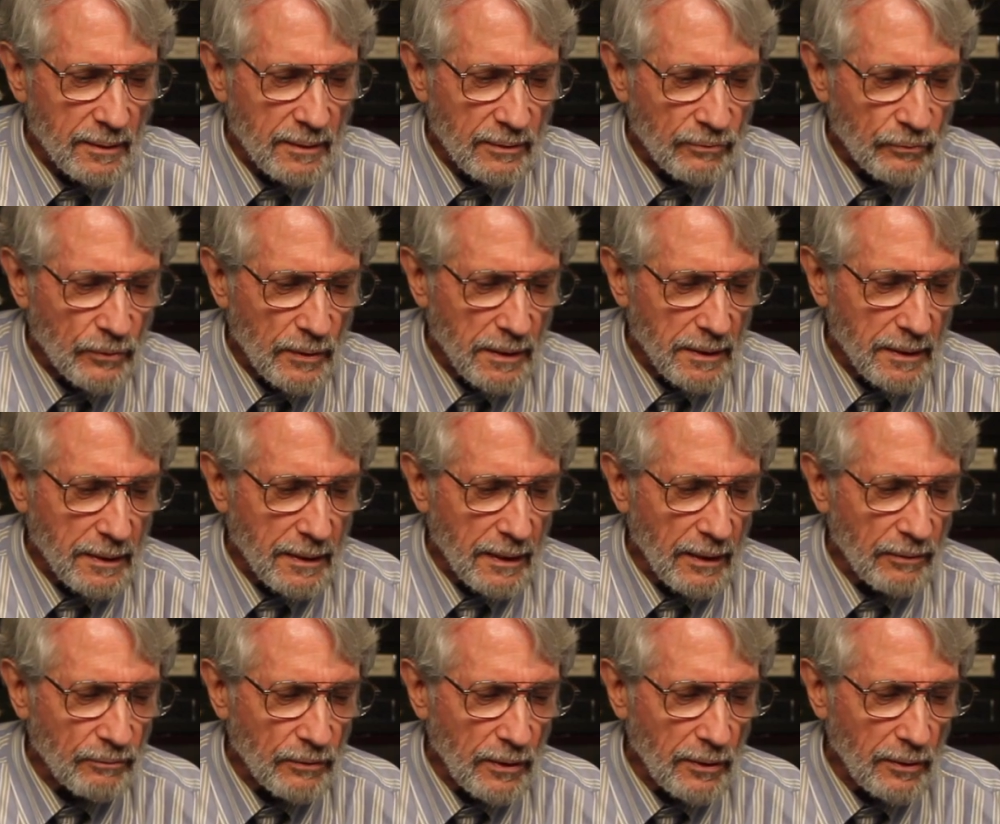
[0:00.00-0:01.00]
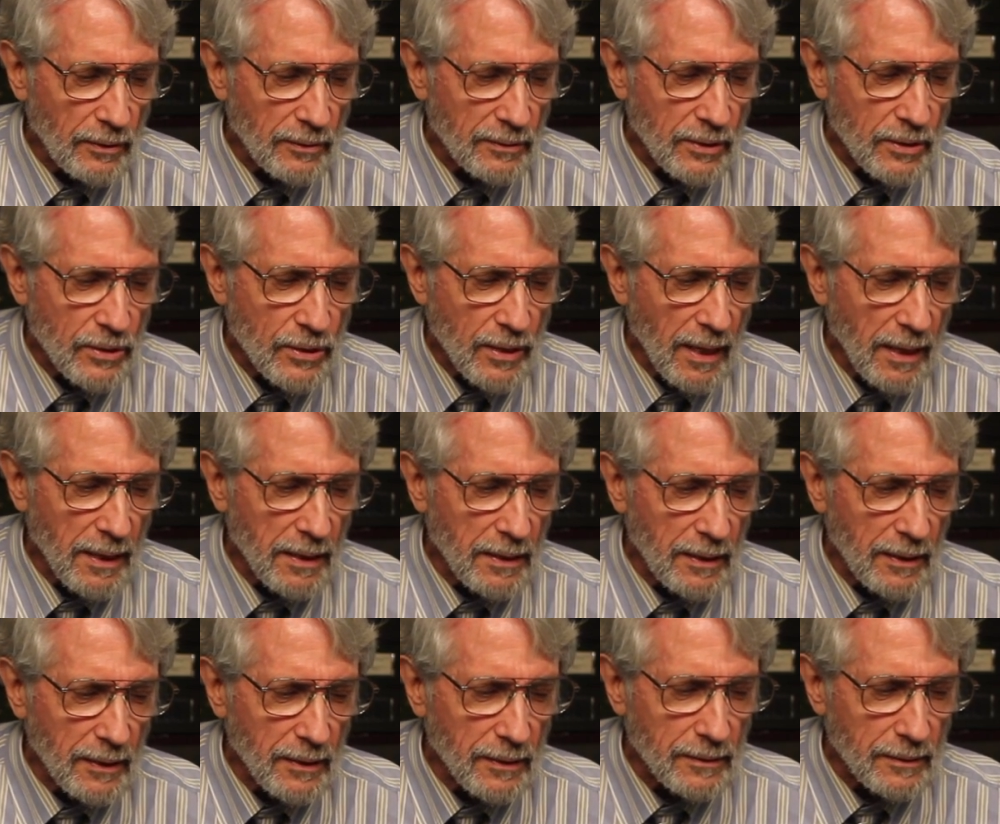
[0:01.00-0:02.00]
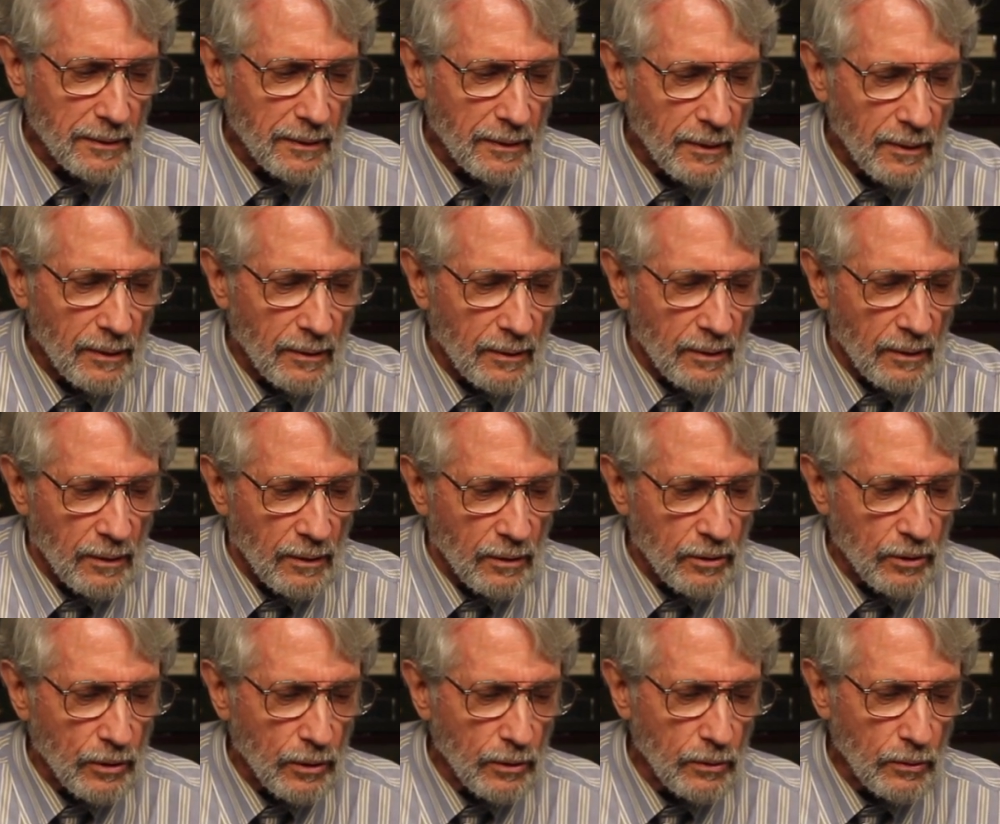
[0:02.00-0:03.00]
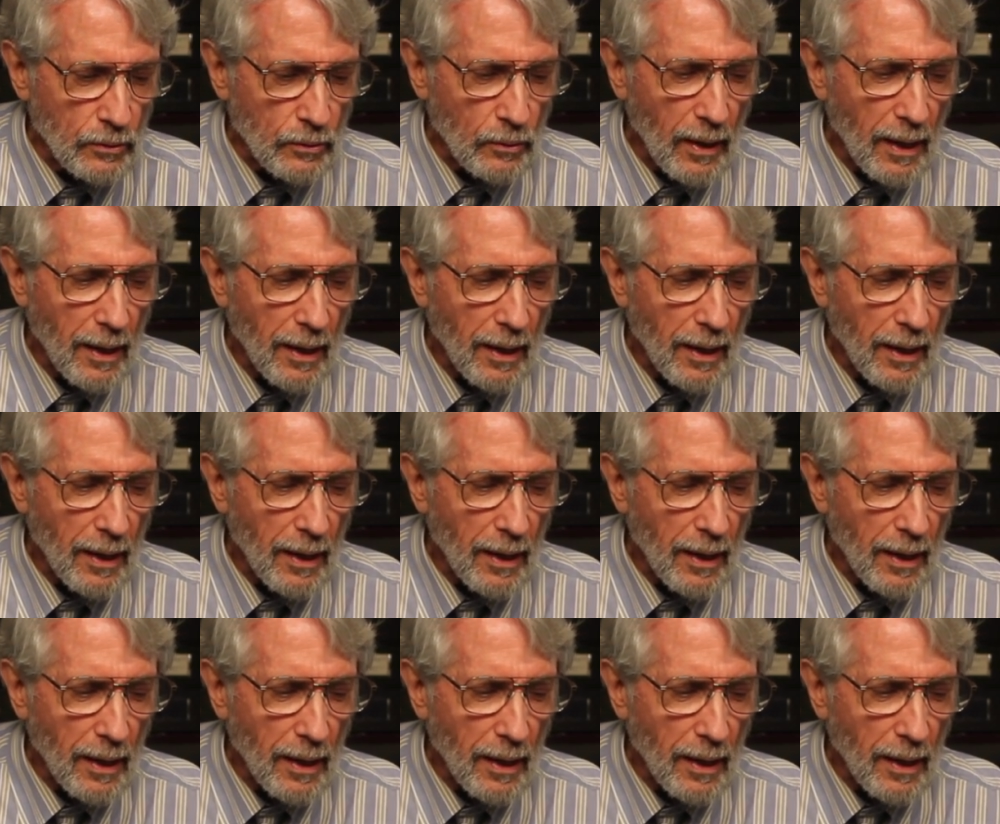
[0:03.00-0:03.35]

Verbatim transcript: if we look carefully along the side here, two